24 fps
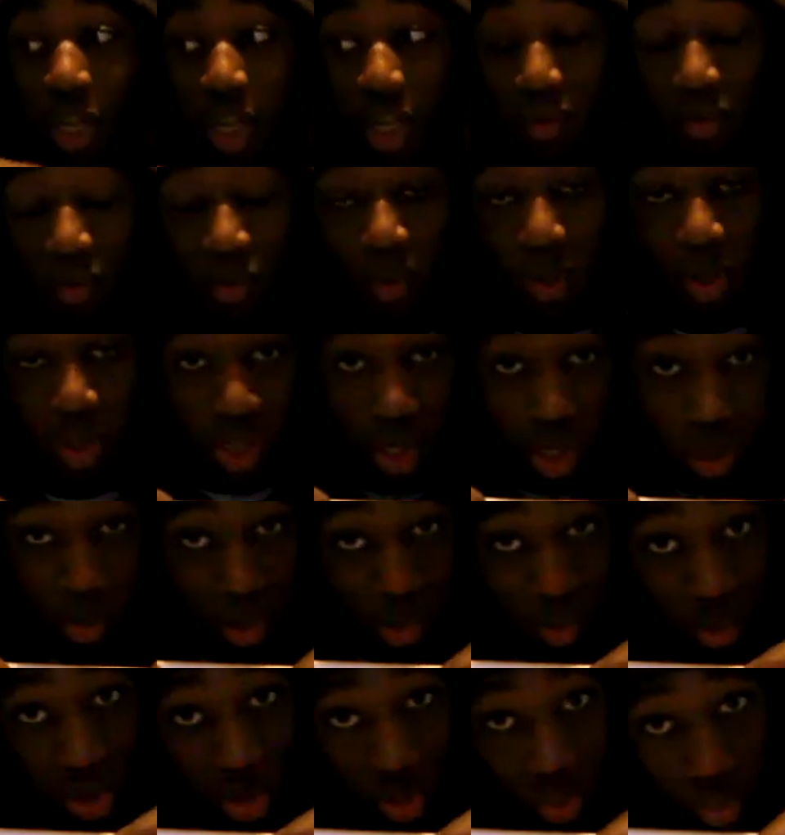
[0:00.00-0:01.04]
giveaway that I'm
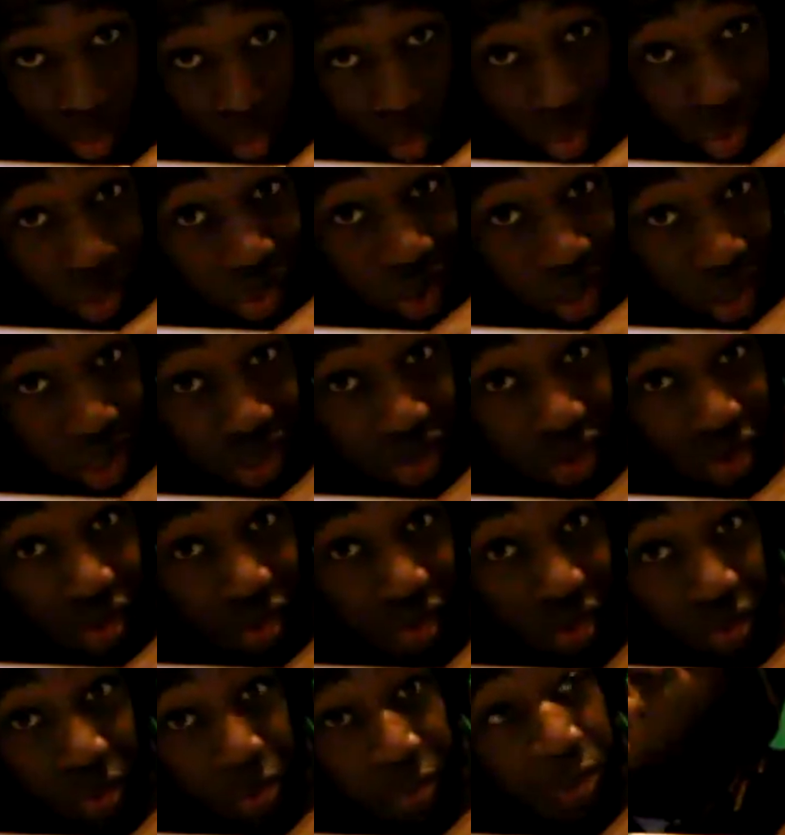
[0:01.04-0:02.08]
gonna be doing pretty
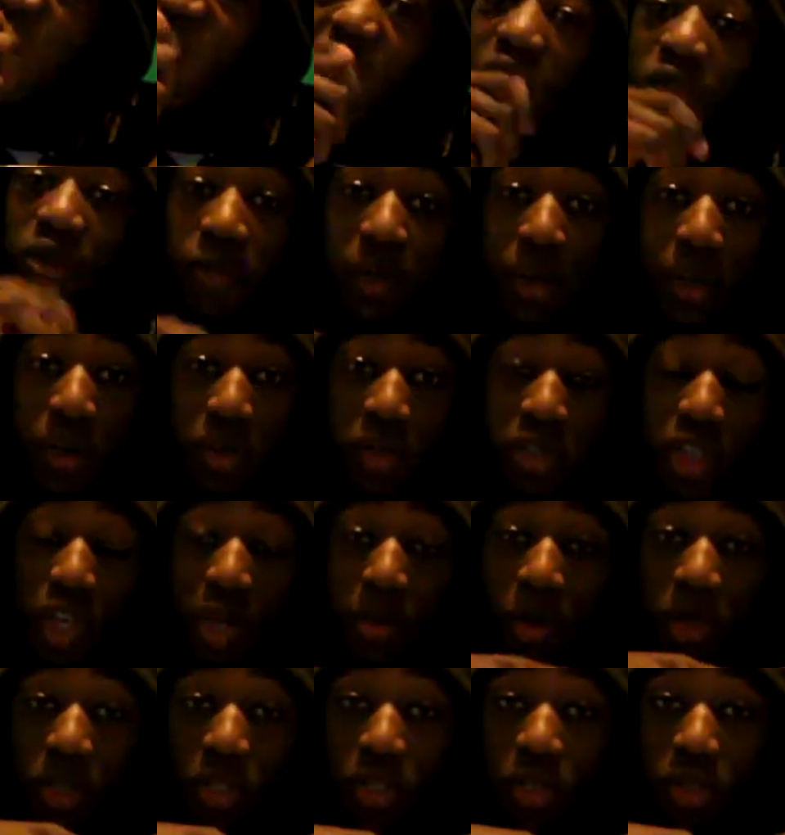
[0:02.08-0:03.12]
soon. New videos
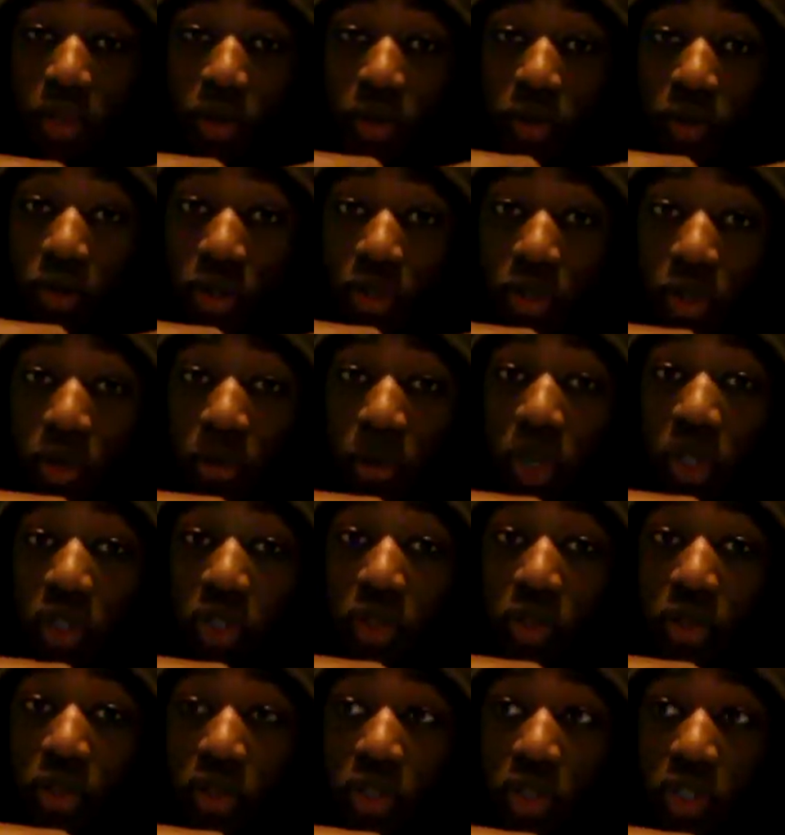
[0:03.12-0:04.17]
coming soon, so make
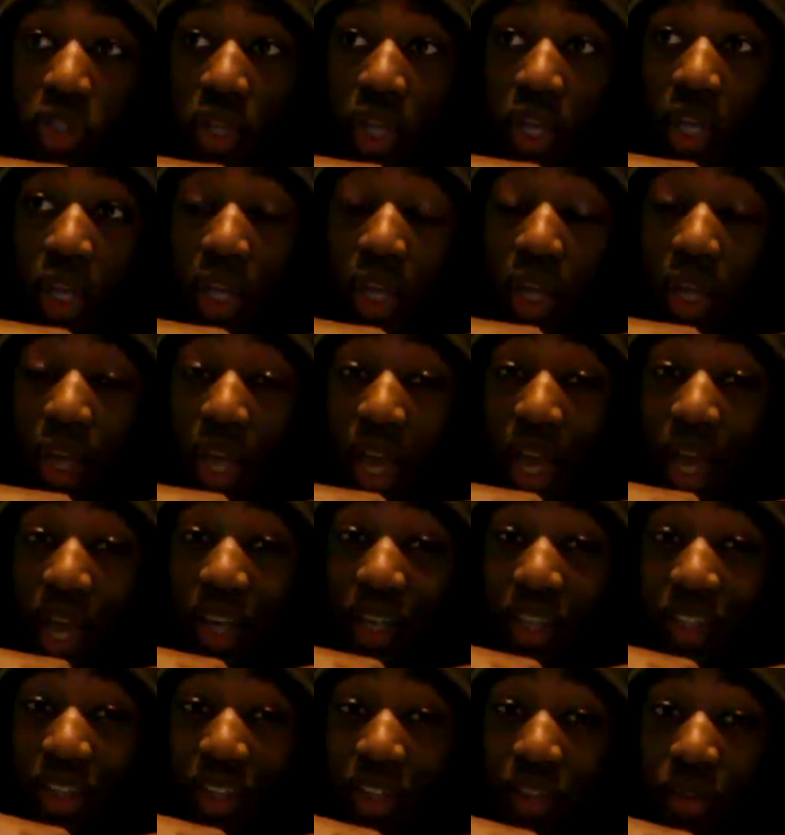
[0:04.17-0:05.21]
sure you stay
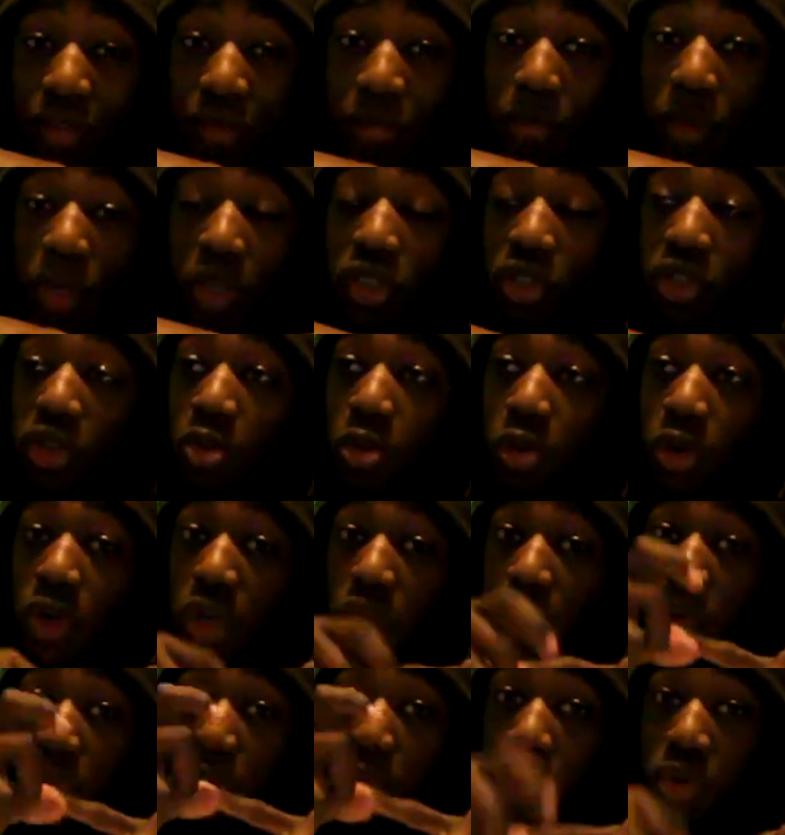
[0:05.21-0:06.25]
active, make sure you put
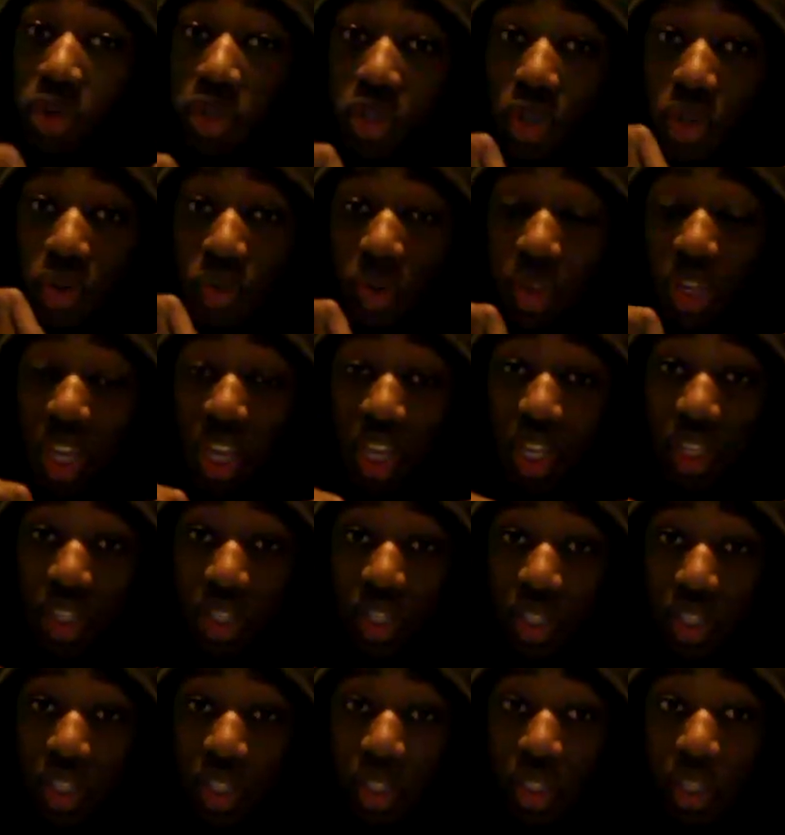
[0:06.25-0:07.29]
on post
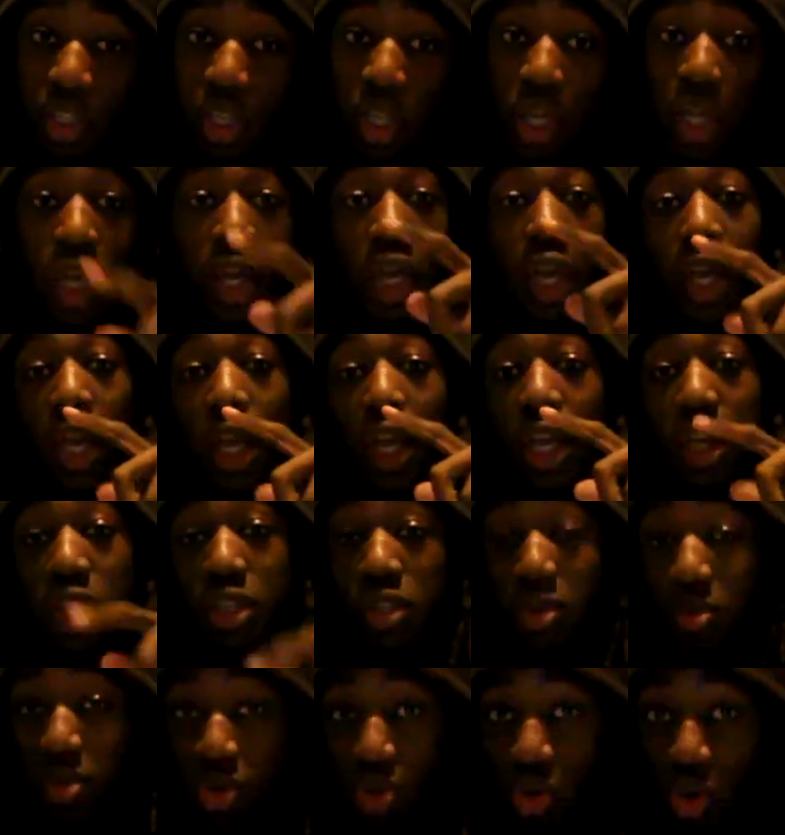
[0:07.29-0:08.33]
notifications, and
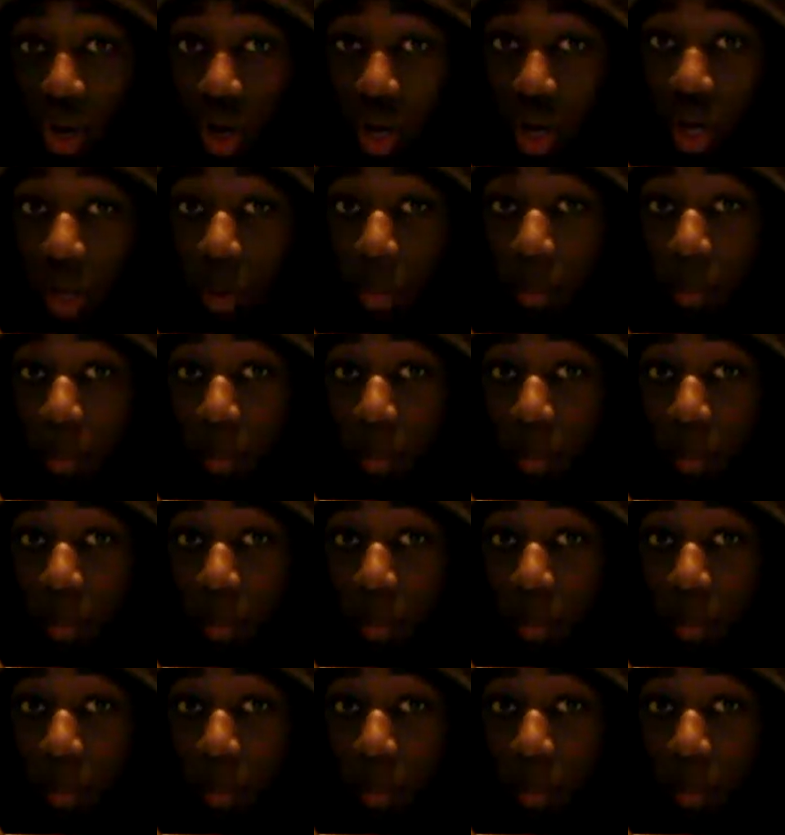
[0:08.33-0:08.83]
subscribe.